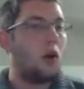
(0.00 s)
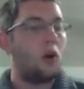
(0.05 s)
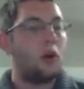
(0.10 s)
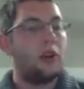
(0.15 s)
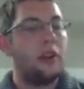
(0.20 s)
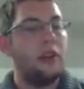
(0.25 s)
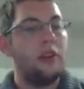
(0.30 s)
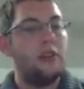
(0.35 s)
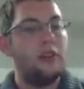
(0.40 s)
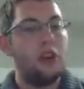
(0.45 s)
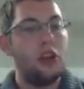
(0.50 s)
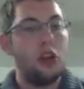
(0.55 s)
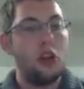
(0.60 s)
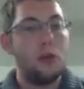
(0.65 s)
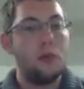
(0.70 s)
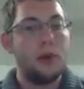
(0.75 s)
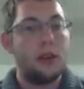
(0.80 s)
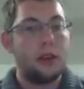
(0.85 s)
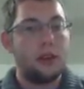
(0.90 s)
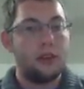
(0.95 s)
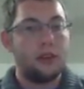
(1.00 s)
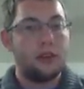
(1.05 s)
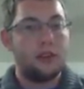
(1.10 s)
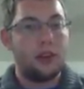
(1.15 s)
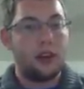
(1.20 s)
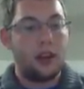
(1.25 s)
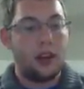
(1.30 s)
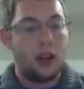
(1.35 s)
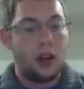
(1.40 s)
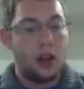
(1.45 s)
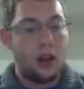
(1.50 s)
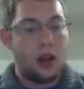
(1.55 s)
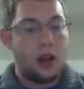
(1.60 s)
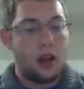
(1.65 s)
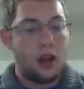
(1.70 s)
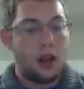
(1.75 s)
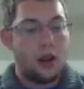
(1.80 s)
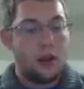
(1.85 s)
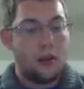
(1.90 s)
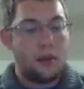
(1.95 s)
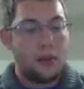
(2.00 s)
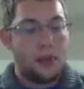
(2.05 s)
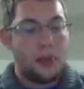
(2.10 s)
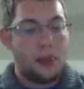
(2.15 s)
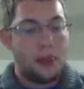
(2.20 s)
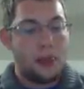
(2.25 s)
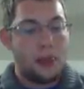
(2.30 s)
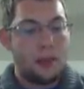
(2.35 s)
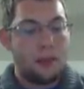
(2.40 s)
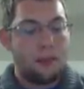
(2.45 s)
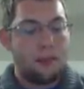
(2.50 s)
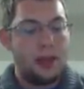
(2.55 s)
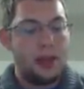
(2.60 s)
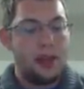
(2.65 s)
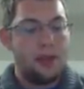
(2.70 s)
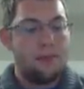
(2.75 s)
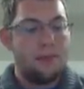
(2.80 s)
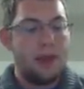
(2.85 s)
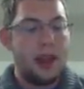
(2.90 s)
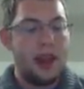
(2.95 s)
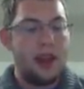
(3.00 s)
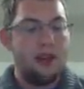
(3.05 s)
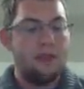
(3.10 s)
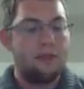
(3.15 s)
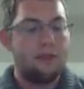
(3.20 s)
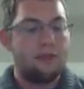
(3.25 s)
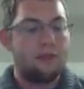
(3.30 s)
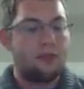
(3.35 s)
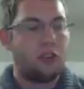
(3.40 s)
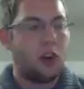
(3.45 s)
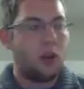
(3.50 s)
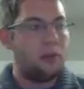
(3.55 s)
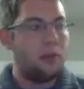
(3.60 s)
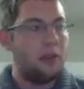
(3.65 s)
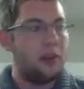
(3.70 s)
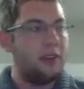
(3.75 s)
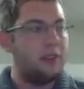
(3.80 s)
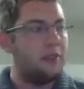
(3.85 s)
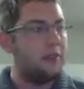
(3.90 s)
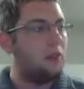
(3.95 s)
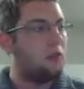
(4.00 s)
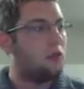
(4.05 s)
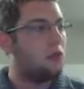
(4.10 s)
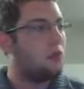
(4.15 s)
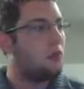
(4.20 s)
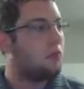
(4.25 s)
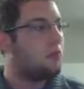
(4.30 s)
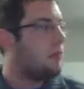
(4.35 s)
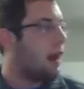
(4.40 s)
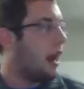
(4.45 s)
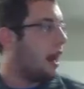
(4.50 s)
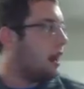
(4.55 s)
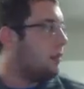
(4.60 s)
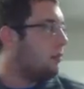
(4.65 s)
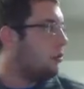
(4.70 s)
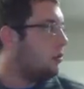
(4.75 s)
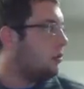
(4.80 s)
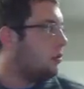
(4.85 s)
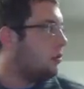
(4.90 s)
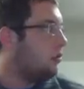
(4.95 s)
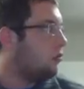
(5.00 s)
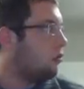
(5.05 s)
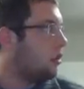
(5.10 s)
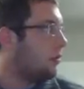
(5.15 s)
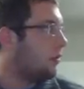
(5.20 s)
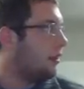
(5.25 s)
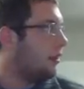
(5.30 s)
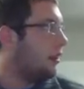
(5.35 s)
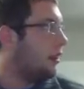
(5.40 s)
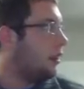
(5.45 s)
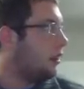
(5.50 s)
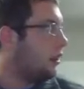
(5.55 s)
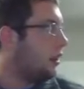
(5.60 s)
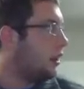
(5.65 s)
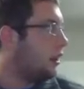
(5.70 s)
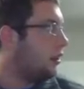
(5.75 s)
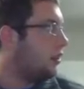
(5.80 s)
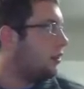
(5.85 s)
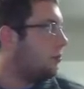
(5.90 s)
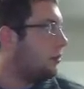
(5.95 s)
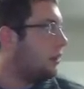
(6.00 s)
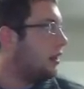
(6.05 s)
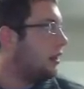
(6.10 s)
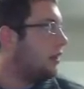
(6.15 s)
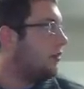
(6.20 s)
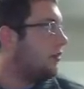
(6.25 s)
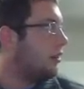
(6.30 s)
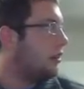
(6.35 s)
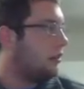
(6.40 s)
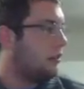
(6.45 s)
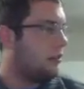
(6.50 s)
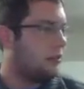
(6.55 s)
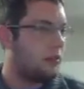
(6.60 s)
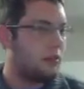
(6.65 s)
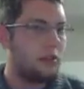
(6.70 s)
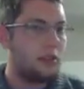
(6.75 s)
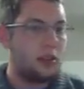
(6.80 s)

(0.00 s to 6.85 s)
or these humans being made from these mammal reptilian species.